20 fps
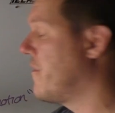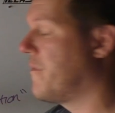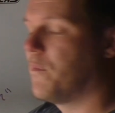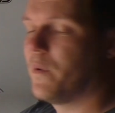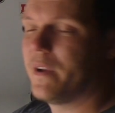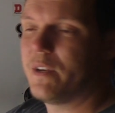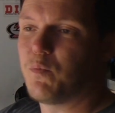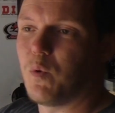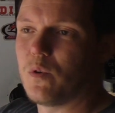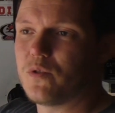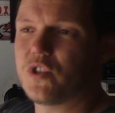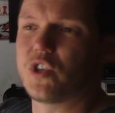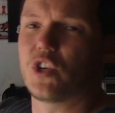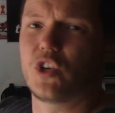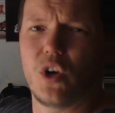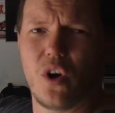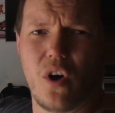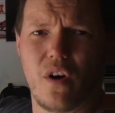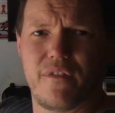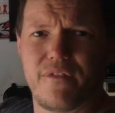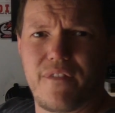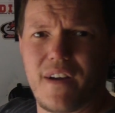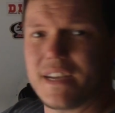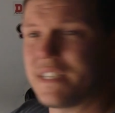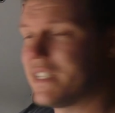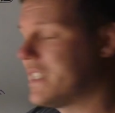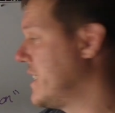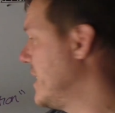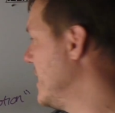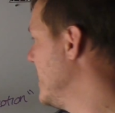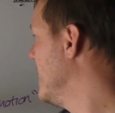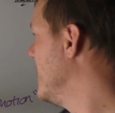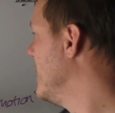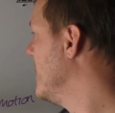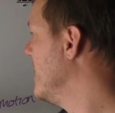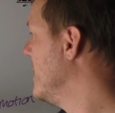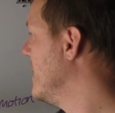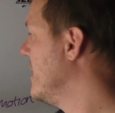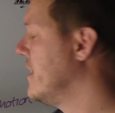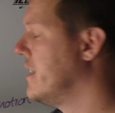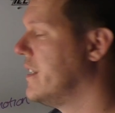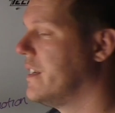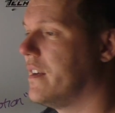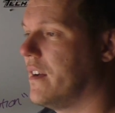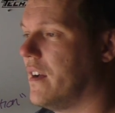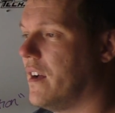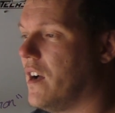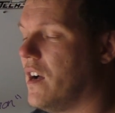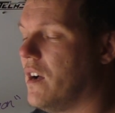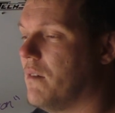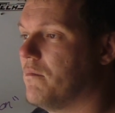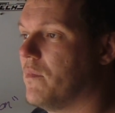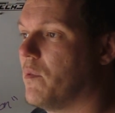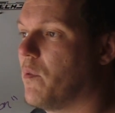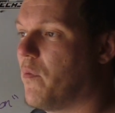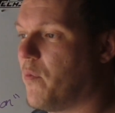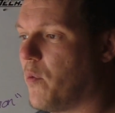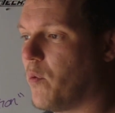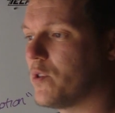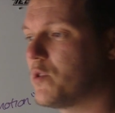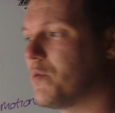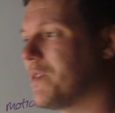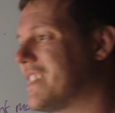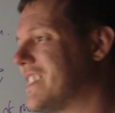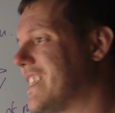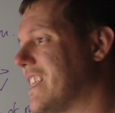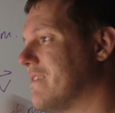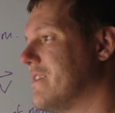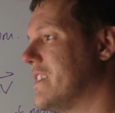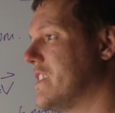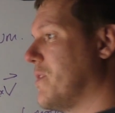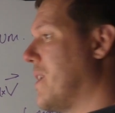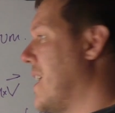if we want to go faster, um, if we want to accelerate